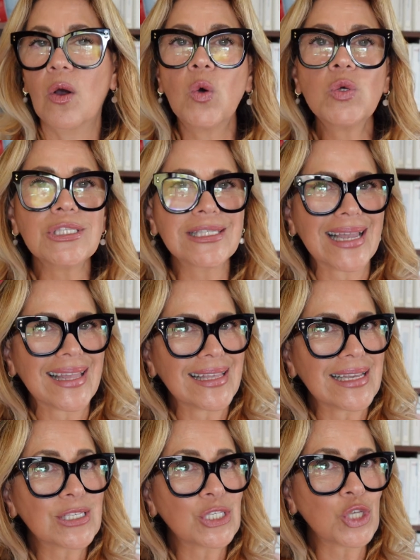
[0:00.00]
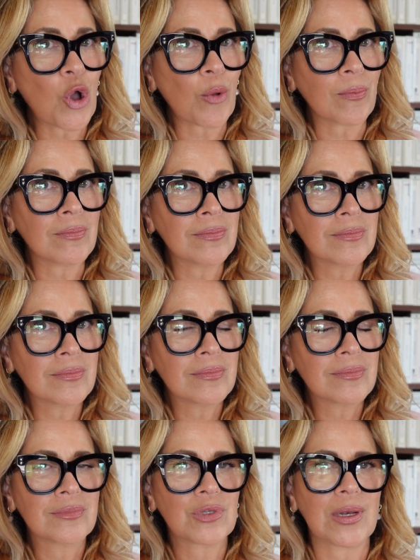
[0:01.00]
Ustedes son.
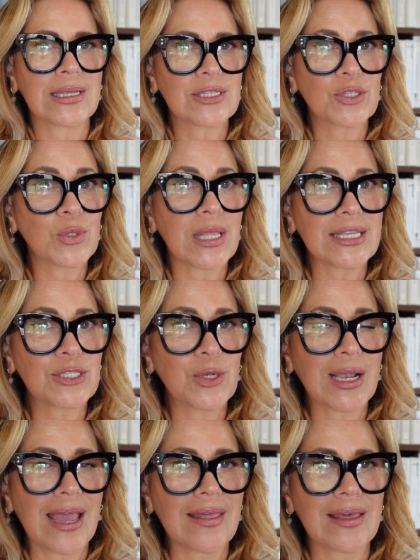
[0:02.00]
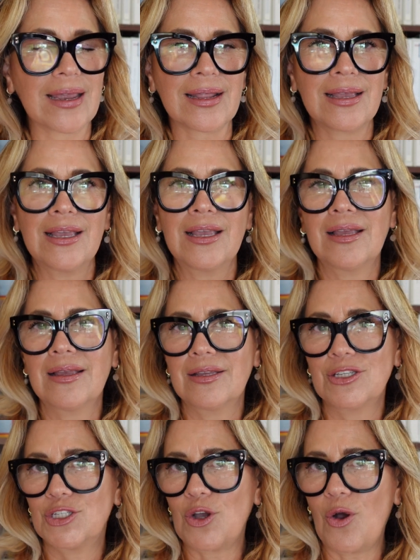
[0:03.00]
So let's do that together.
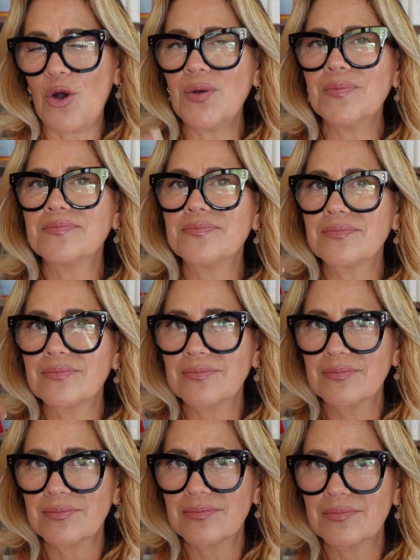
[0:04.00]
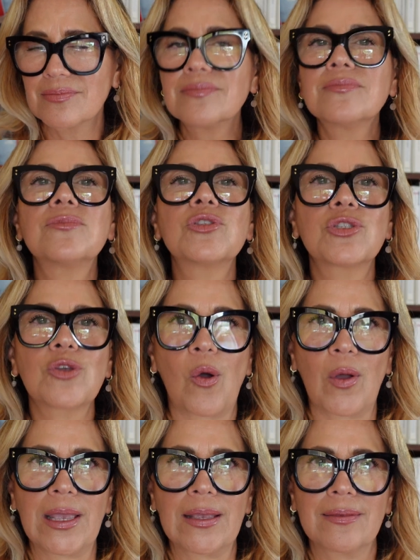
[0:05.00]
Yo soy.